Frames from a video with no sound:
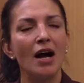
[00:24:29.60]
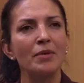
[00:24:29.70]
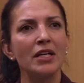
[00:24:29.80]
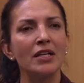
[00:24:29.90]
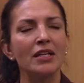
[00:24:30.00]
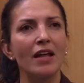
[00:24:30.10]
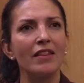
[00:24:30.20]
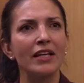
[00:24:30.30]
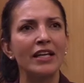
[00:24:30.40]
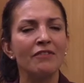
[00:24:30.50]
I mean,
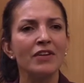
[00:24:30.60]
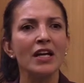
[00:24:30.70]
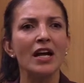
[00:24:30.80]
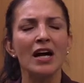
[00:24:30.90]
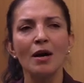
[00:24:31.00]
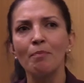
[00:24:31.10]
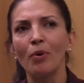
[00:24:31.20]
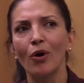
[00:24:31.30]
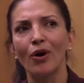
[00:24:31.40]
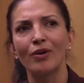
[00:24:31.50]
the giving up
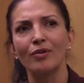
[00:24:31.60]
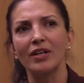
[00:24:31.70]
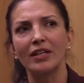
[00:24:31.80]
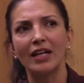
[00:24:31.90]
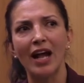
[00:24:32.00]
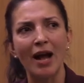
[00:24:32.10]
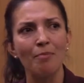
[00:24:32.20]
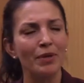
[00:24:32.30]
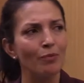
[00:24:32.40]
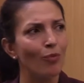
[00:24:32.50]
part
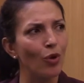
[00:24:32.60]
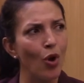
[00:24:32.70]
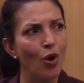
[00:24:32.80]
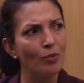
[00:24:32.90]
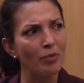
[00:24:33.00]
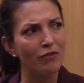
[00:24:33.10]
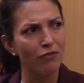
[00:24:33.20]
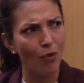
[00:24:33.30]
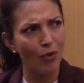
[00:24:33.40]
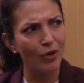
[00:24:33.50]
happened long
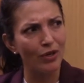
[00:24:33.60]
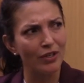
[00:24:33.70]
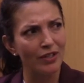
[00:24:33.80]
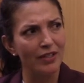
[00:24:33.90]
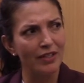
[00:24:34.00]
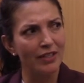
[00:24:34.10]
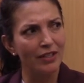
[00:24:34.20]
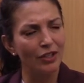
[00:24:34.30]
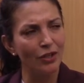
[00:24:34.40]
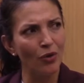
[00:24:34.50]
before.
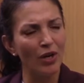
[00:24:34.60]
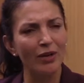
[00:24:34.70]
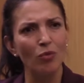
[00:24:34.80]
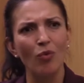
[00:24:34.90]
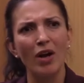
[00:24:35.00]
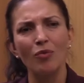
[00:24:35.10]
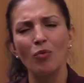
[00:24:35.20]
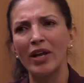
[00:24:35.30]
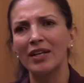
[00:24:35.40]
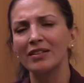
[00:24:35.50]
You know, like
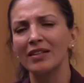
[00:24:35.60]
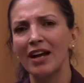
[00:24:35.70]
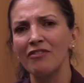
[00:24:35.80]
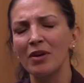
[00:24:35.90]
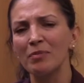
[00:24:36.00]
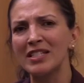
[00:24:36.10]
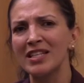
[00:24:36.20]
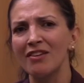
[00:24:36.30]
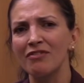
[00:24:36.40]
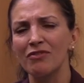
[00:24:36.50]
when I found
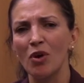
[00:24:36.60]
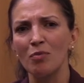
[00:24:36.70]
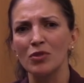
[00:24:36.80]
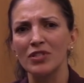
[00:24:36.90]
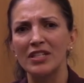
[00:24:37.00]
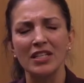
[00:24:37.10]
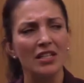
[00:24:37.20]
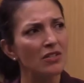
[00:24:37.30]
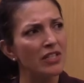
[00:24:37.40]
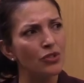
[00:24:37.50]
myself almost
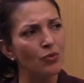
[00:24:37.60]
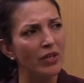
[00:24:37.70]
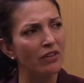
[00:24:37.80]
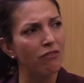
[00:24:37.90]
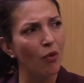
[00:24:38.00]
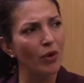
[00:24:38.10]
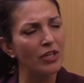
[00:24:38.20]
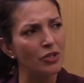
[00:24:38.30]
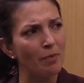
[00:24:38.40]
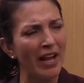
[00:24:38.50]
killed at 24
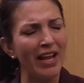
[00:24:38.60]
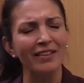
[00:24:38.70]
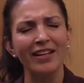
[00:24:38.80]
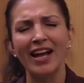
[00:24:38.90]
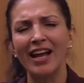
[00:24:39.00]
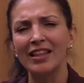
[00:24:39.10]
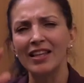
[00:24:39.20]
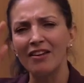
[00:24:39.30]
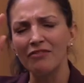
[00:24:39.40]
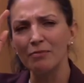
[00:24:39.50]
in Japan, that I had
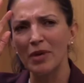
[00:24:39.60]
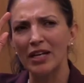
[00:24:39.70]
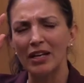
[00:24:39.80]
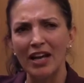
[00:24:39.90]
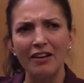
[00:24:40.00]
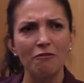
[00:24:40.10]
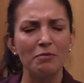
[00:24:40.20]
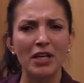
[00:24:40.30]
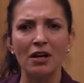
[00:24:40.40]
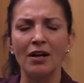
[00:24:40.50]
left my life
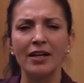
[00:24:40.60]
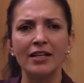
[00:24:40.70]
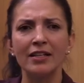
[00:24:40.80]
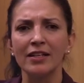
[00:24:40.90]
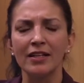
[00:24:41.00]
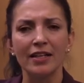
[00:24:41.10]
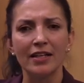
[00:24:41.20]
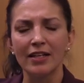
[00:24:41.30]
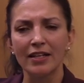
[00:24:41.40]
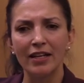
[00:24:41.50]
behind,
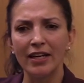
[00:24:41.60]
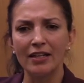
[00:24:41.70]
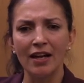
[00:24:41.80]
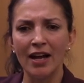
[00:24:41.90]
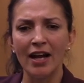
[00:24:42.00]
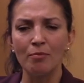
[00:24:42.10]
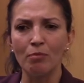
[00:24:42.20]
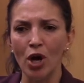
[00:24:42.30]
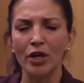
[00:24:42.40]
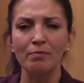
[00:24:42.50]
and I had
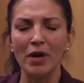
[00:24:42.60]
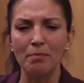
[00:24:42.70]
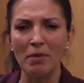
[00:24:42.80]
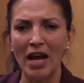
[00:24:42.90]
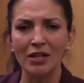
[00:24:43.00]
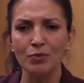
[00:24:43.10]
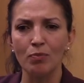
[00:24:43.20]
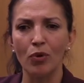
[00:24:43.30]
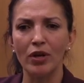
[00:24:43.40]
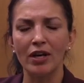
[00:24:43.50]
bought my
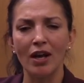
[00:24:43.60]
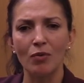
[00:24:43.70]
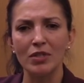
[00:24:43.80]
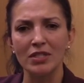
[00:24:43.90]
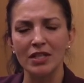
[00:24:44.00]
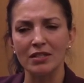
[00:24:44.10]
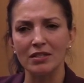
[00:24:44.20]
passport, and I was